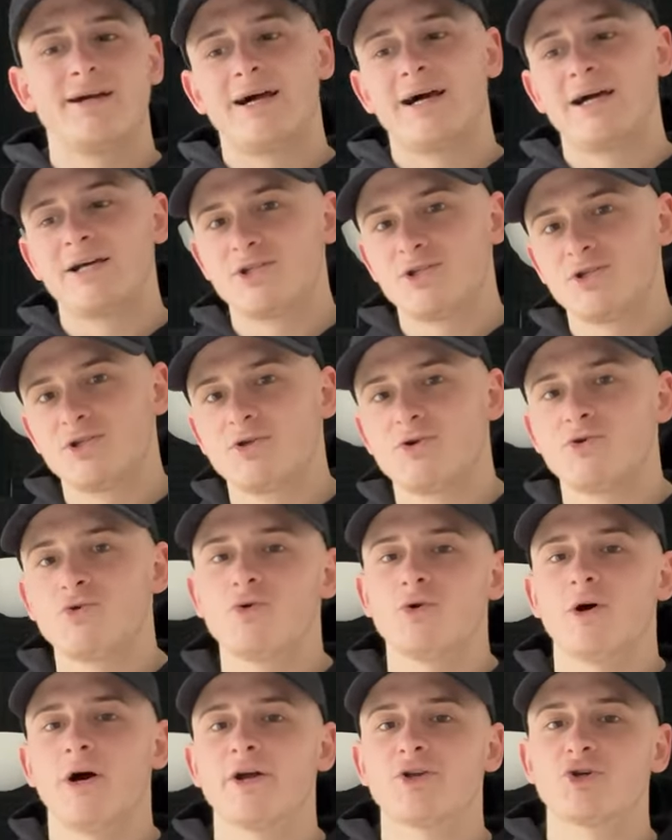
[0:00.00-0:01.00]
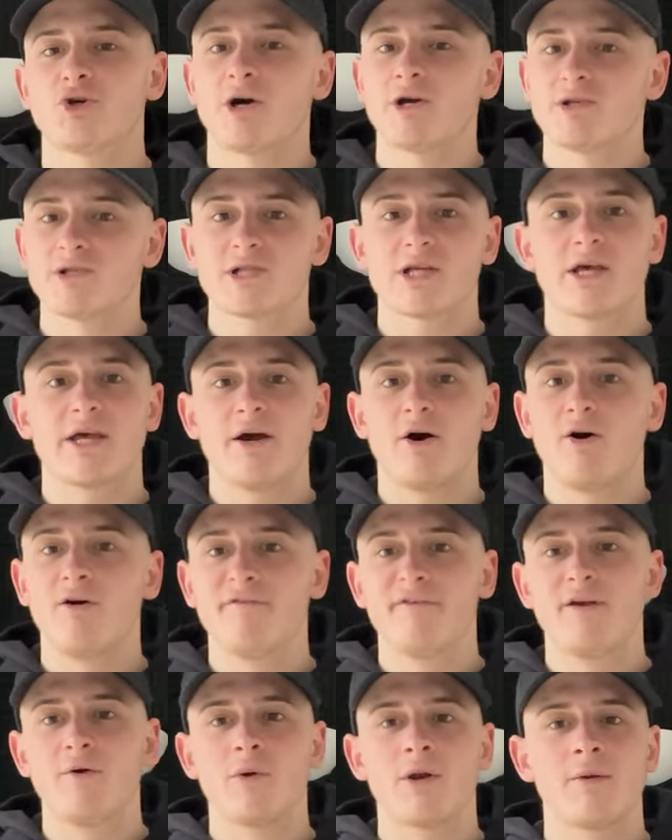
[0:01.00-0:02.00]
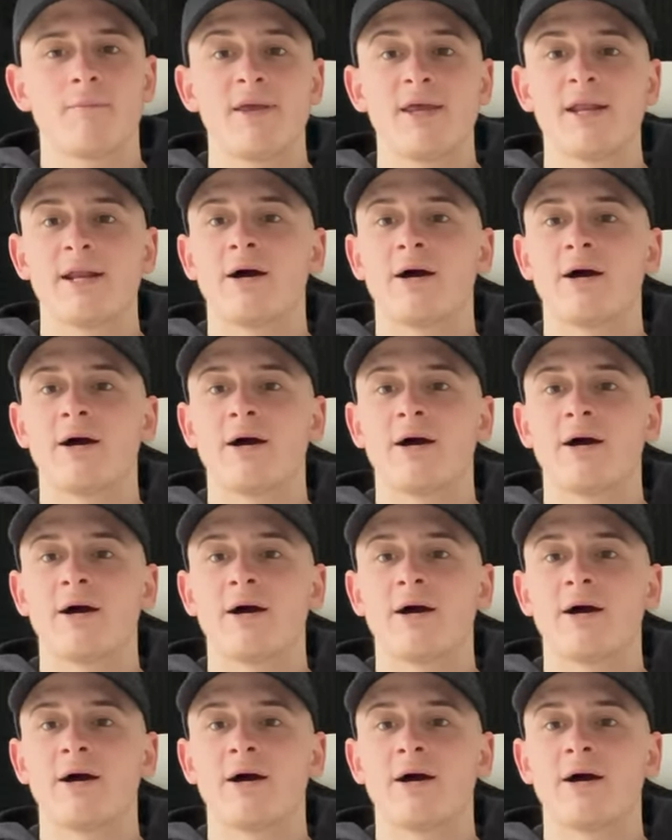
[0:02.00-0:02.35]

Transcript: as you do. I try and stay healthy when I'm eating